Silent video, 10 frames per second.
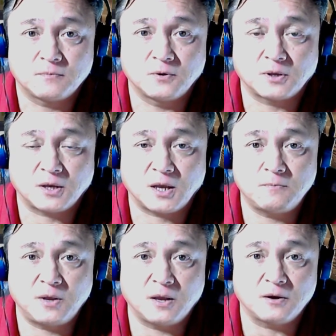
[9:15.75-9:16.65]
Okay,
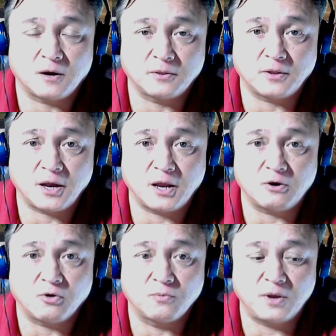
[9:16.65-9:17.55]
be it online
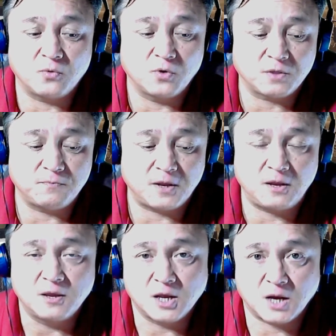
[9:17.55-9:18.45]
or be it with
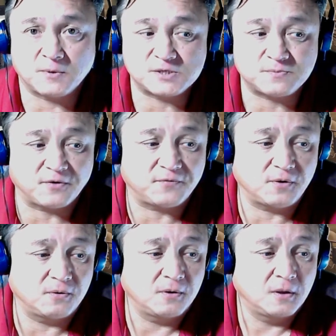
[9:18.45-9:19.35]
me on my smartphone.